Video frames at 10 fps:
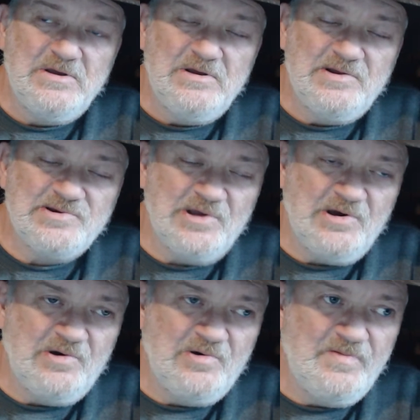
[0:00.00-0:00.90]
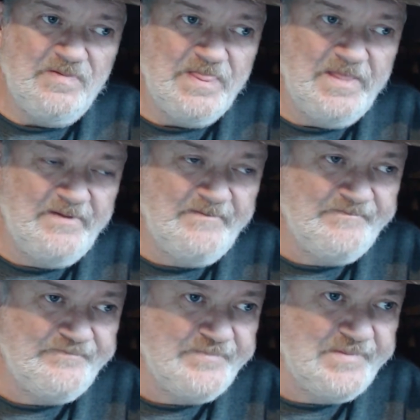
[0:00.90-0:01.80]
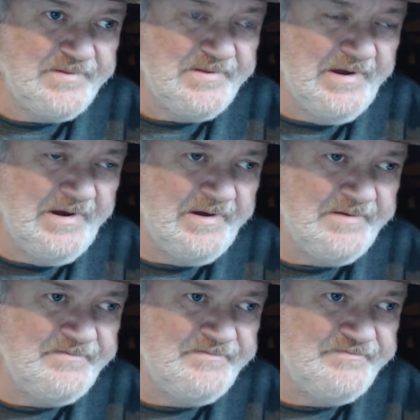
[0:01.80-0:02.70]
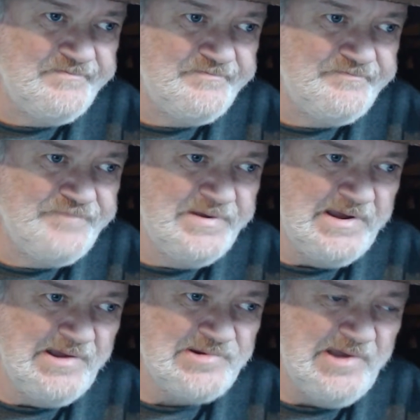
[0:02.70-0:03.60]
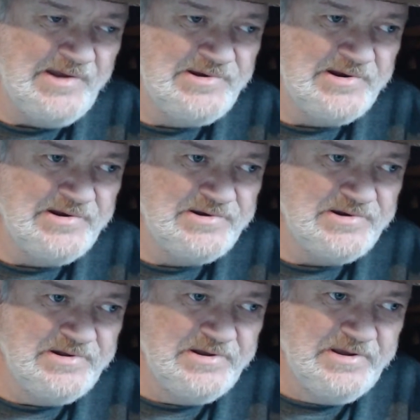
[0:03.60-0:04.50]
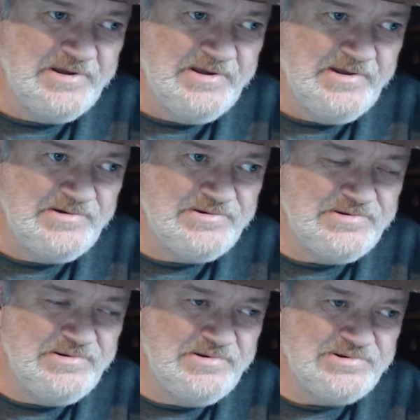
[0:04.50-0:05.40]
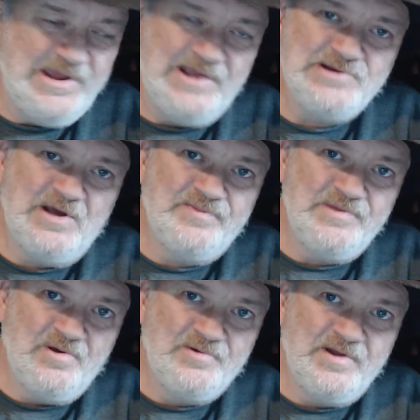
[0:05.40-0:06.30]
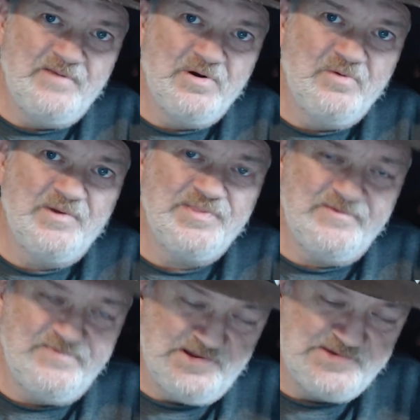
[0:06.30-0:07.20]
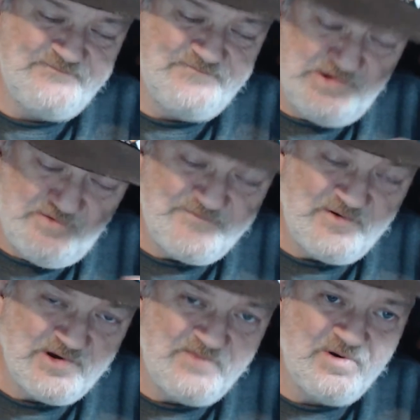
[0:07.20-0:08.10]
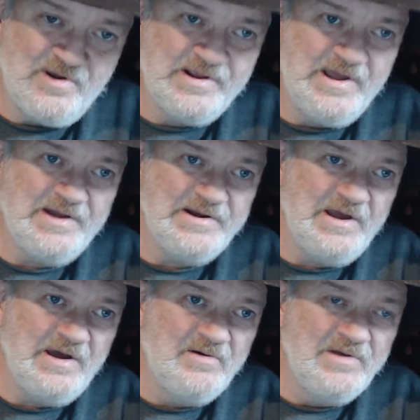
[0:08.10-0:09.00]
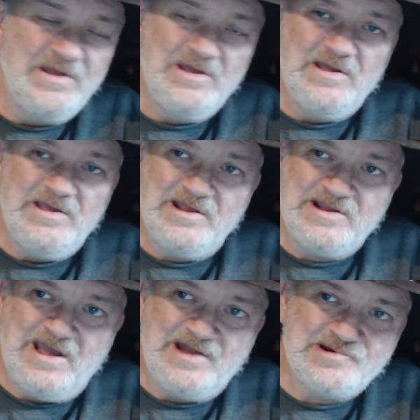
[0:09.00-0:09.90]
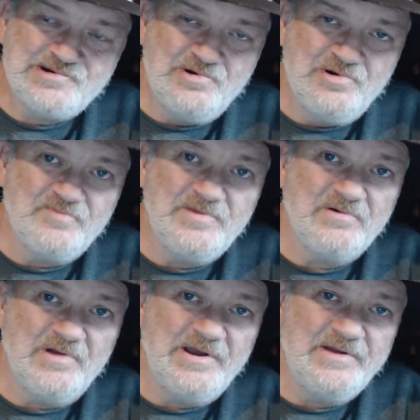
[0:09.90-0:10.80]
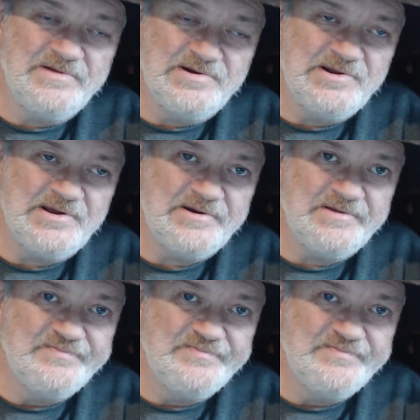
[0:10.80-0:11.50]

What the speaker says: So, um, because I didn't change out the old number with this new phone number I got now, it kind of screwed me, right? It did.